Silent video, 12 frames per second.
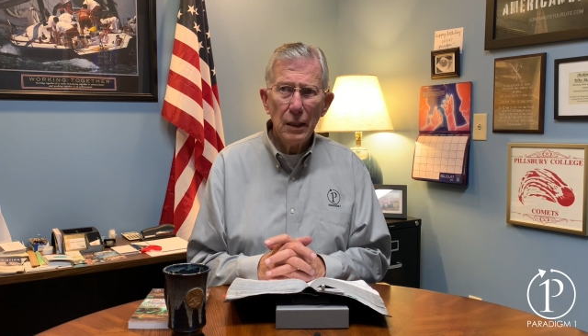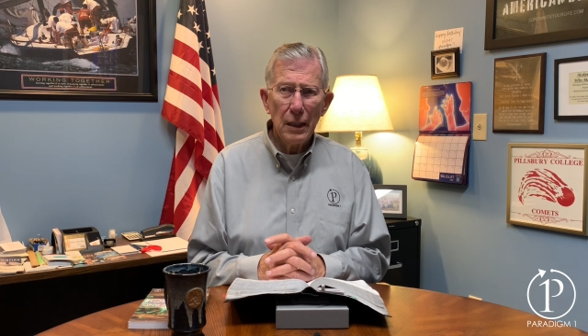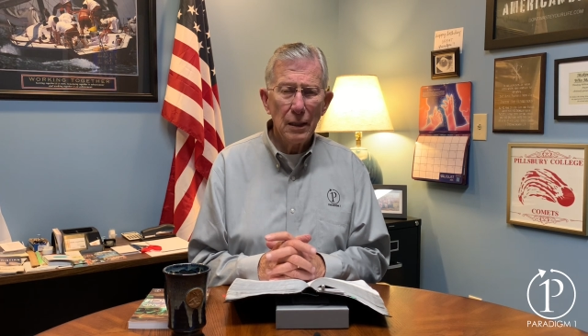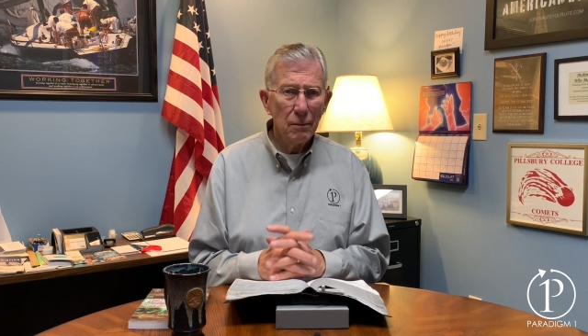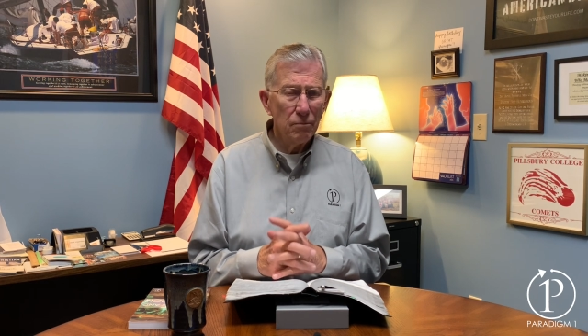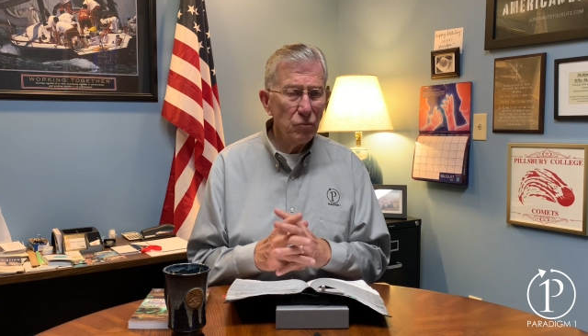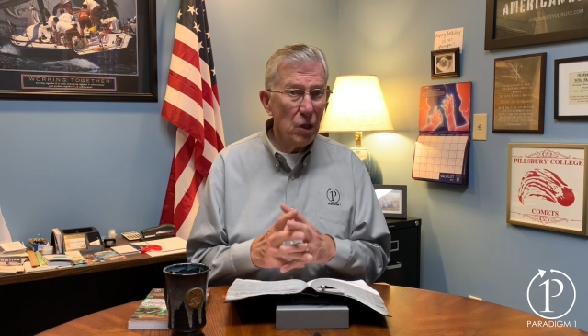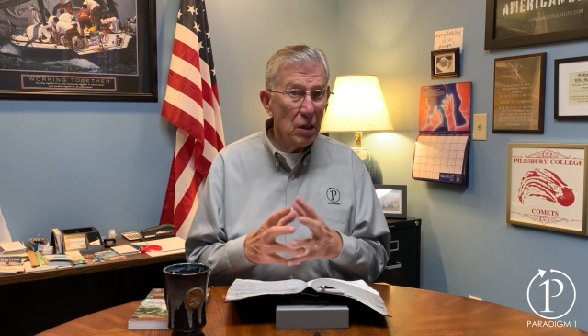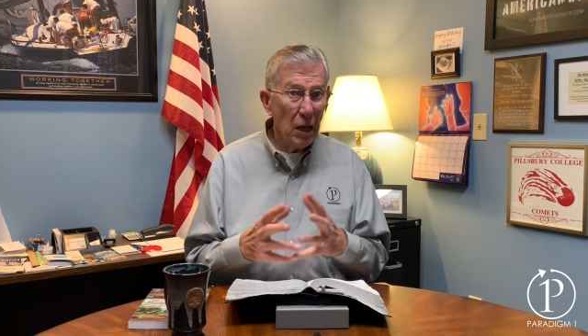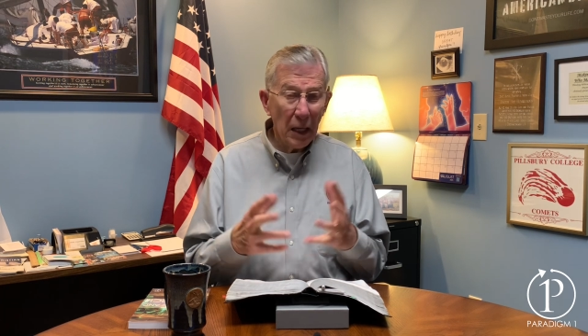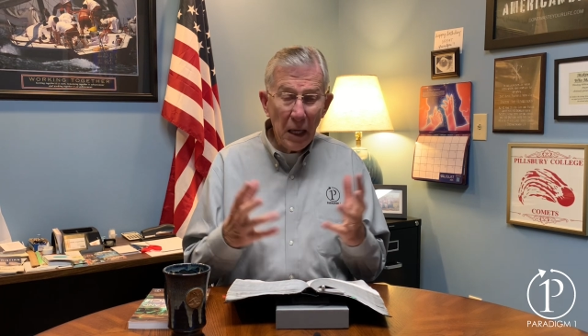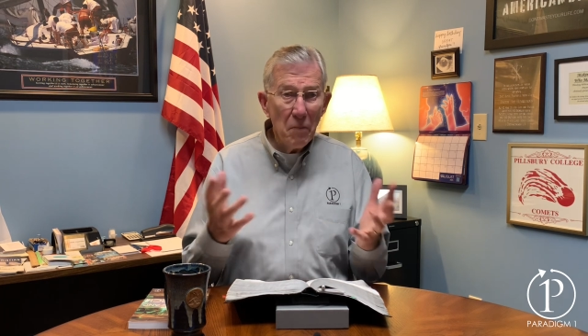Um,
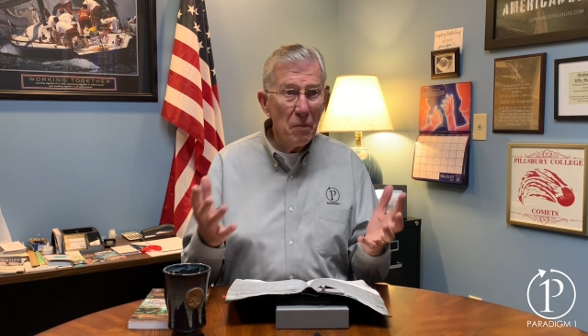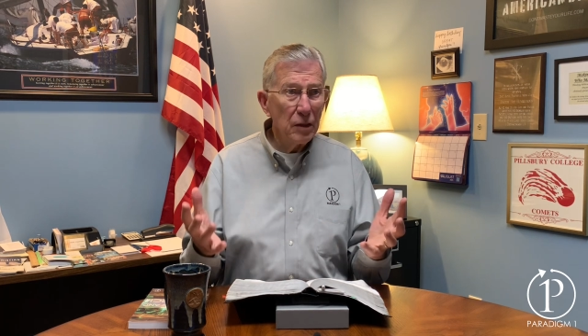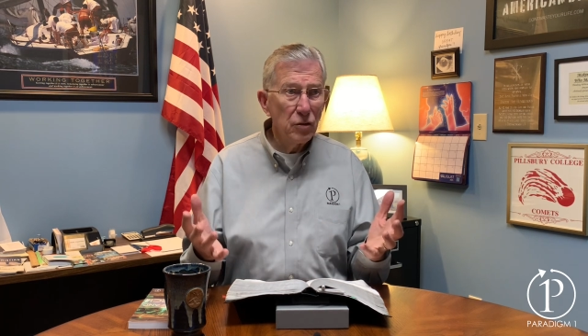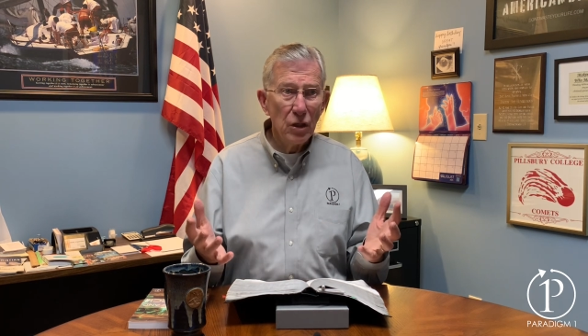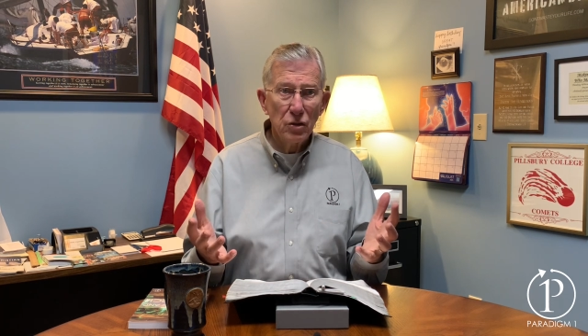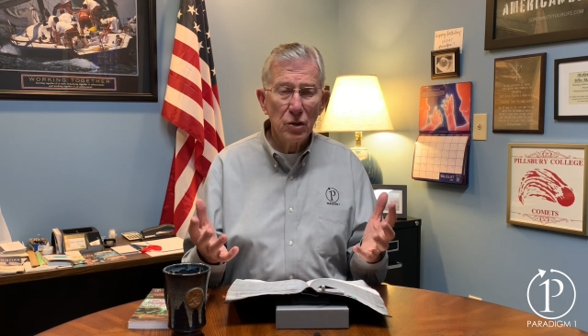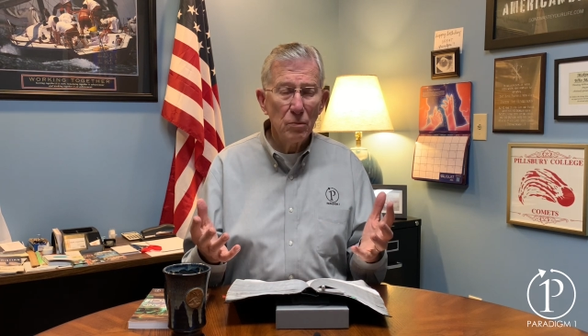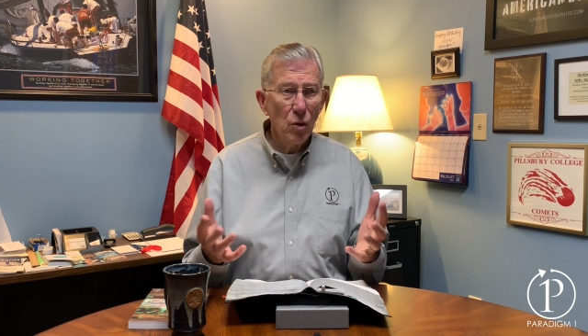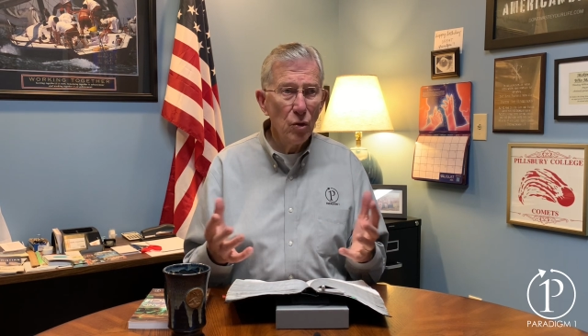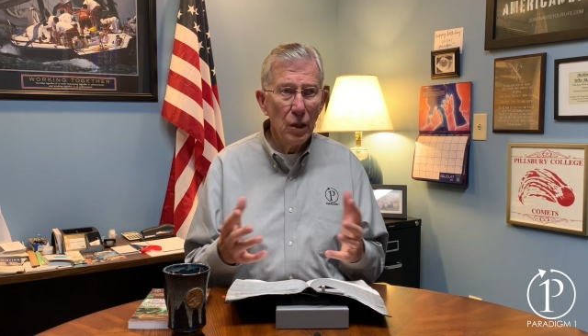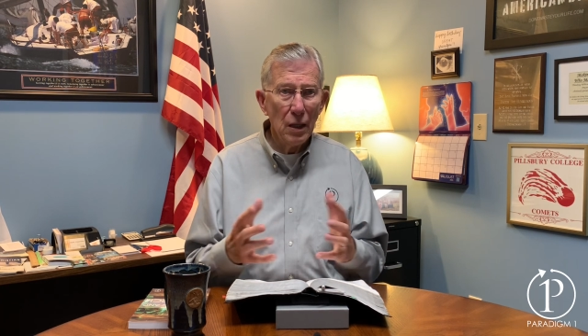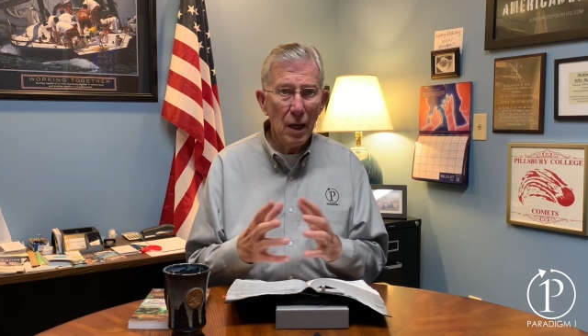I gave my
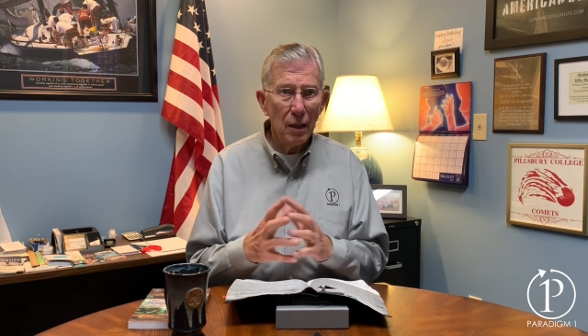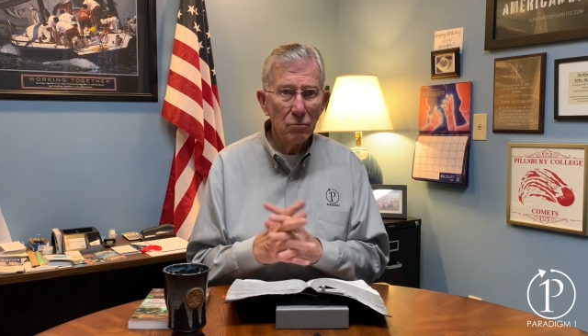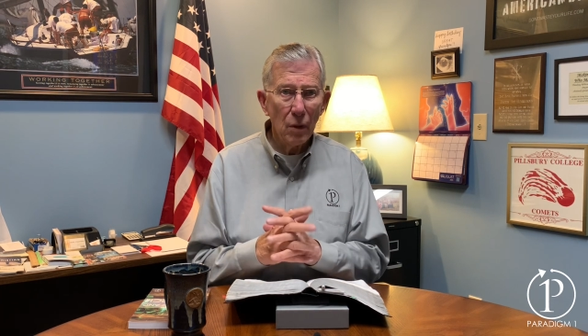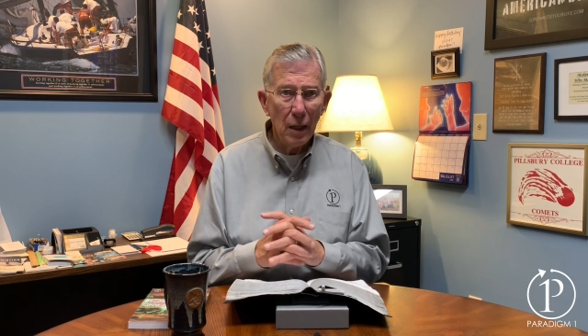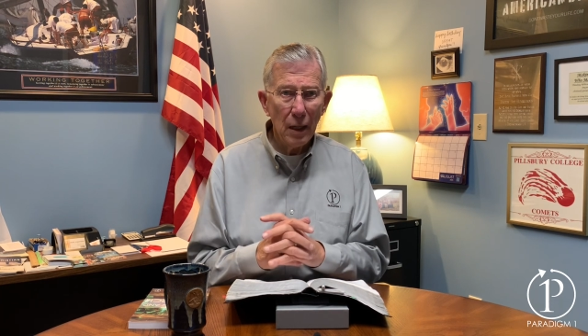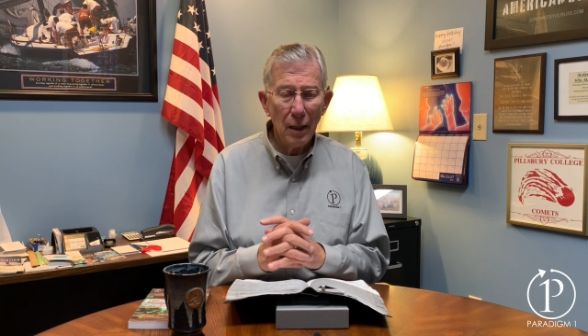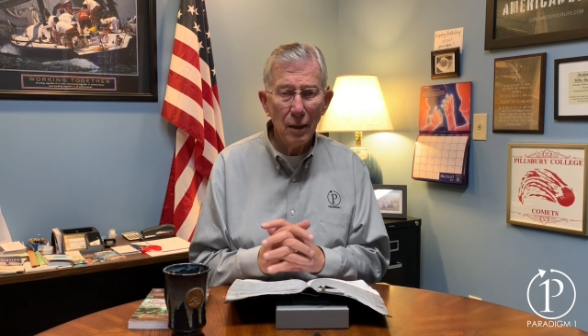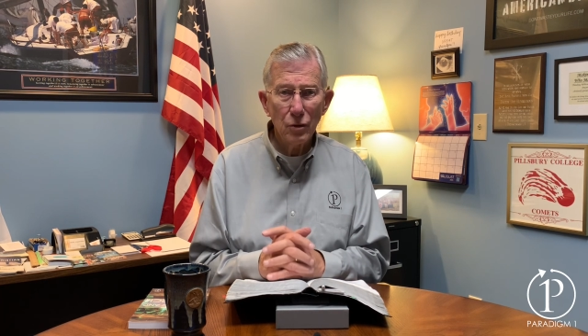testimony at my